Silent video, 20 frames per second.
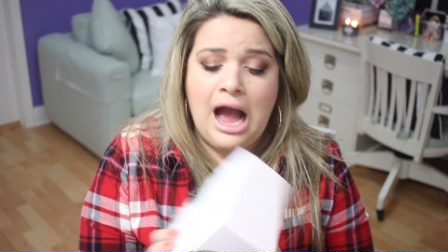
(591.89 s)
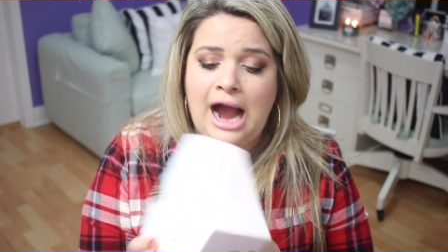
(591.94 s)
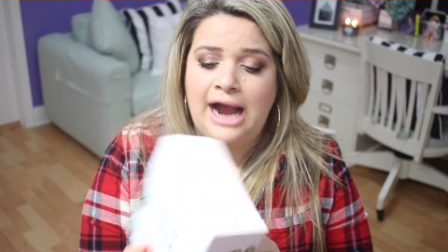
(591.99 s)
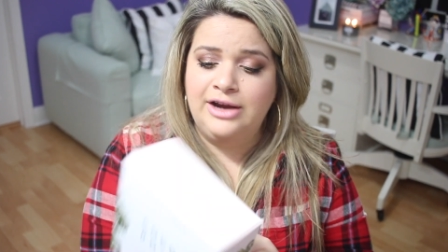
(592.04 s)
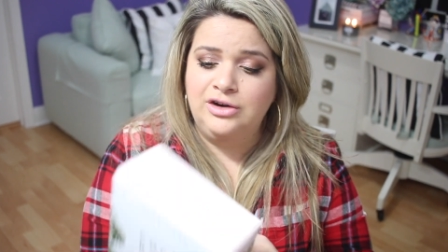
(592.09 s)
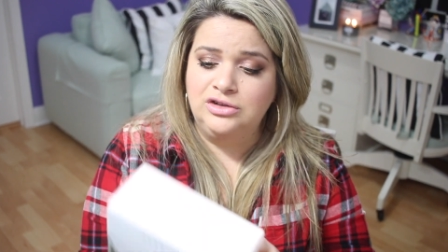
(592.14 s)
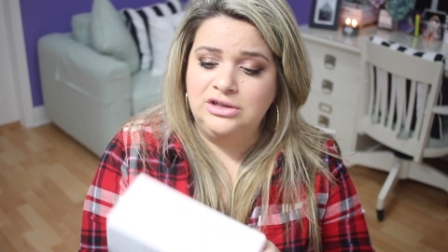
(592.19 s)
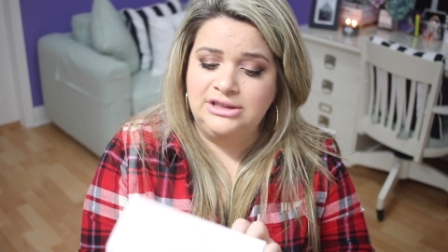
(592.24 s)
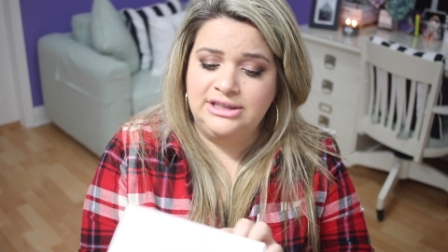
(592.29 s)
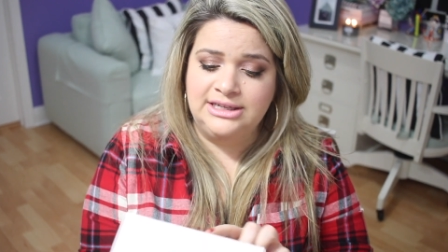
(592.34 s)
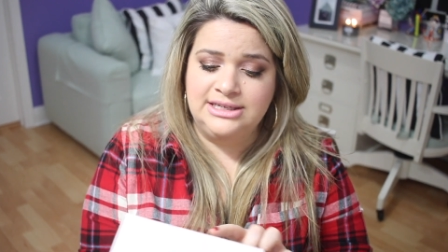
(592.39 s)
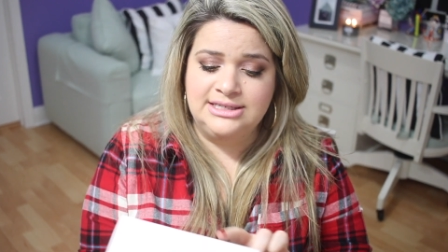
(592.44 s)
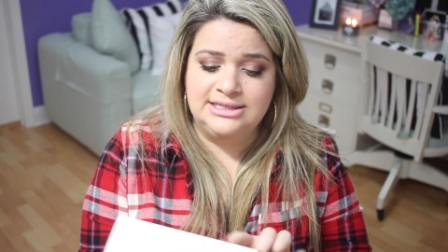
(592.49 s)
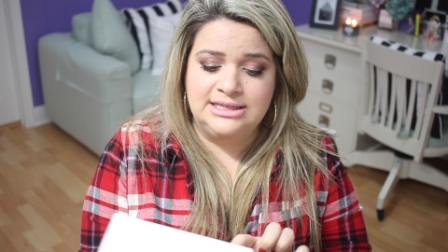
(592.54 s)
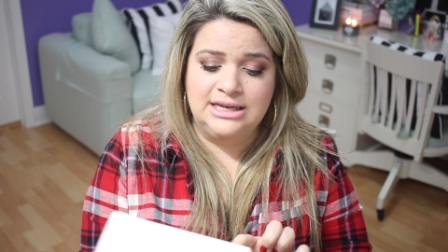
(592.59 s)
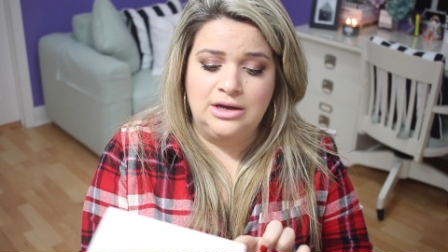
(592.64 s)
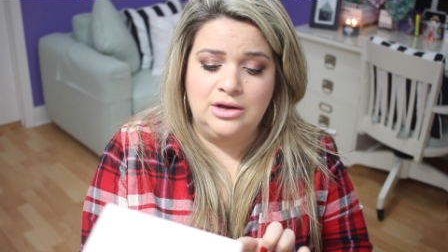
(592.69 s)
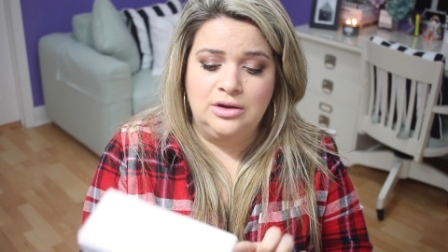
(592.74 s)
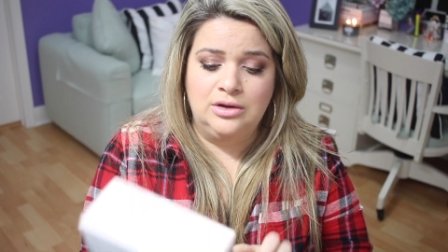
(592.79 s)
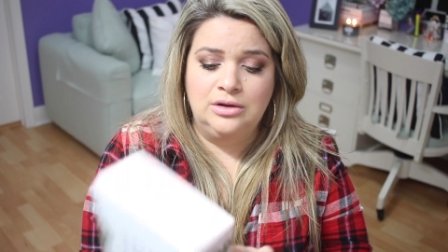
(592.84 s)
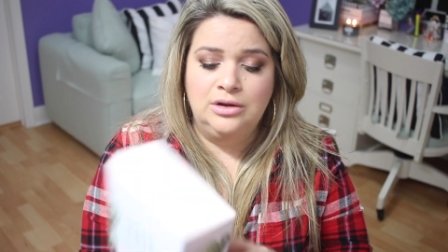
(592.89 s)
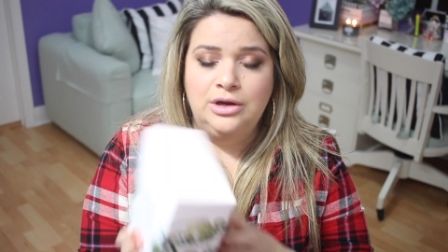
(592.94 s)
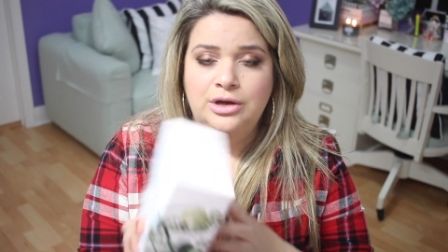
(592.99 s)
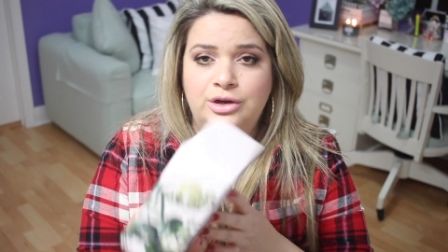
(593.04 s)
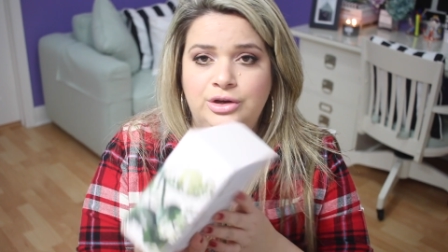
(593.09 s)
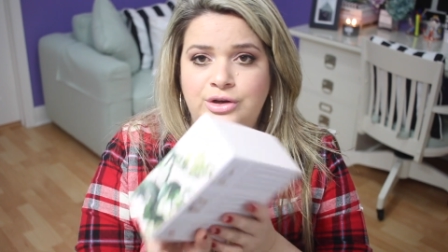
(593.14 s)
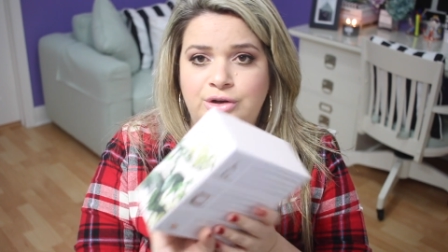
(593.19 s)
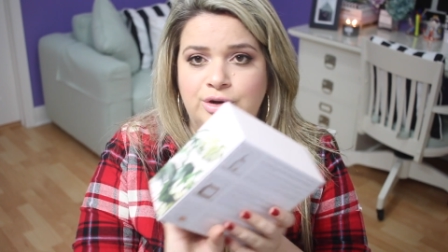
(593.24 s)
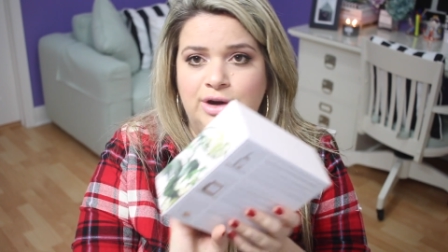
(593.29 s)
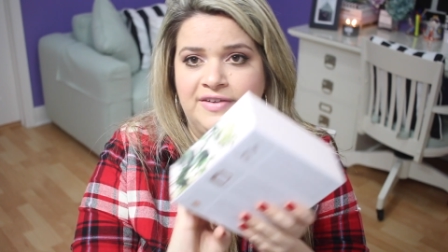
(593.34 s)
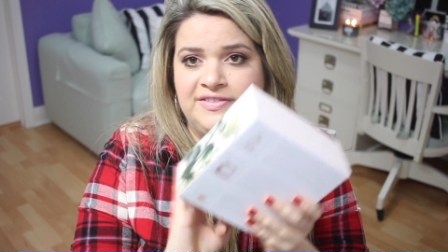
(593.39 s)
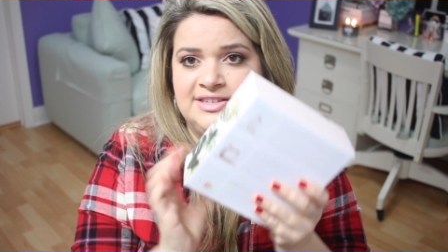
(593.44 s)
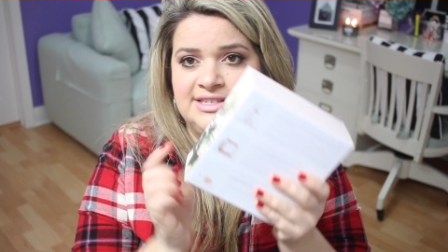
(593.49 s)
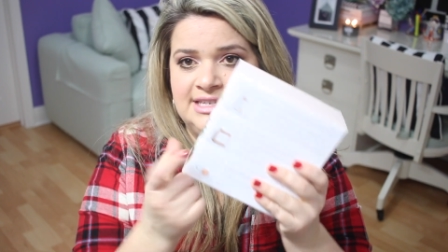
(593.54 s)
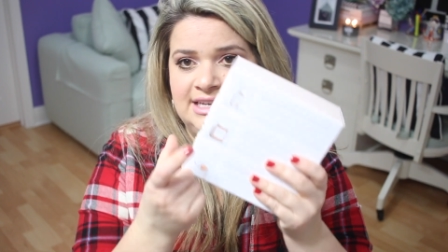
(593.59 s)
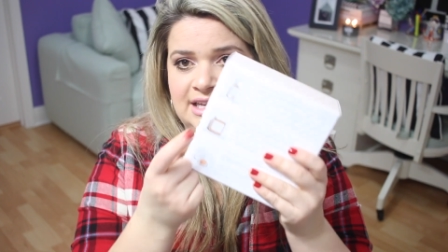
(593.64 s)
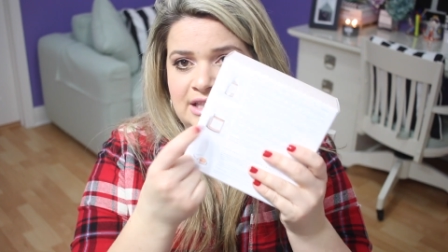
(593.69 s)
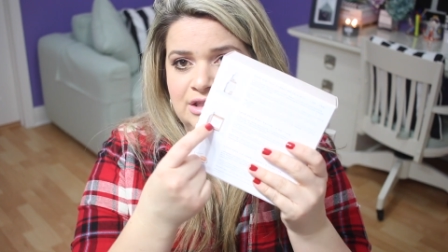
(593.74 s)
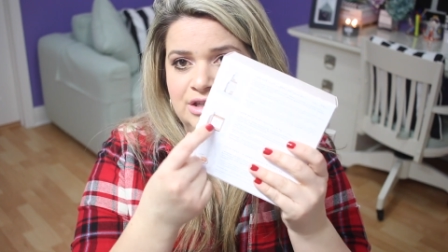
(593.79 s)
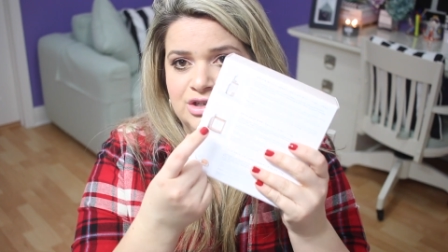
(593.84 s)
I know that they sell, you know, I've
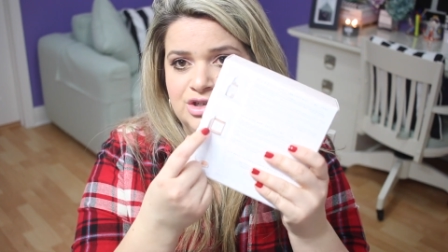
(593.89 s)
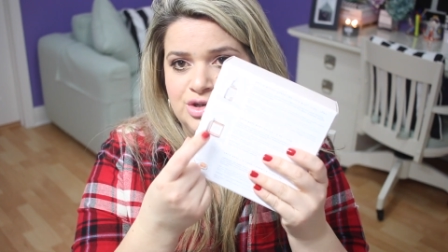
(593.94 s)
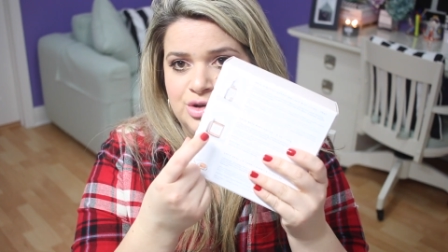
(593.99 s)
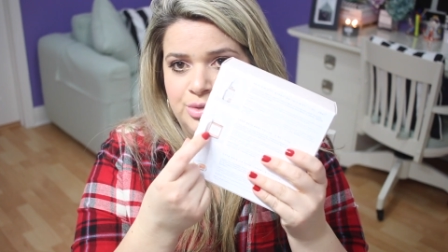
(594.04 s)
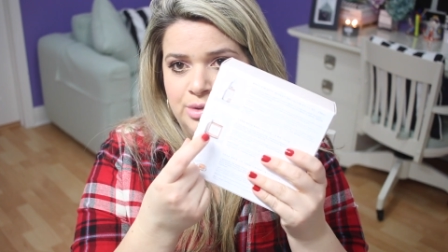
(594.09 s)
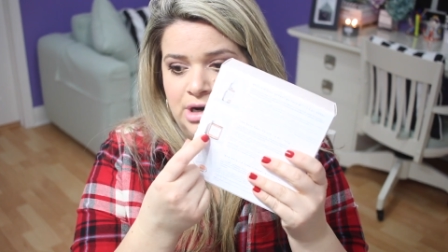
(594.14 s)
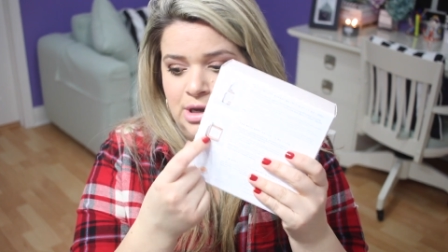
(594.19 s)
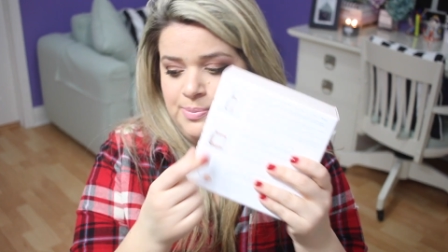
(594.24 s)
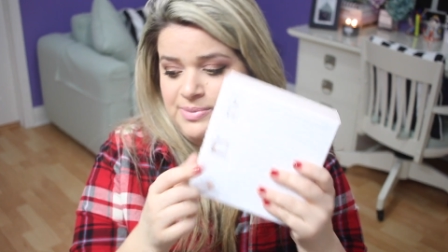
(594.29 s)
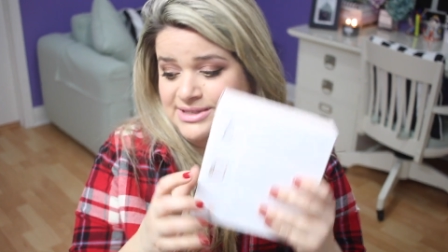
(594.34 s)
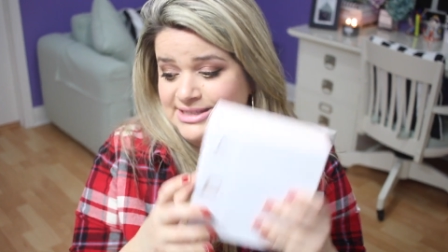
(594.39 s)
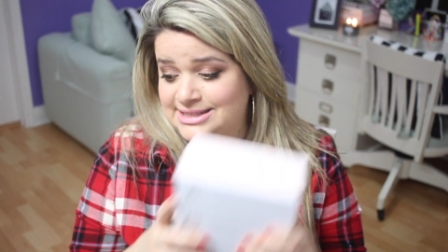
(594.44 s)
seen the scrub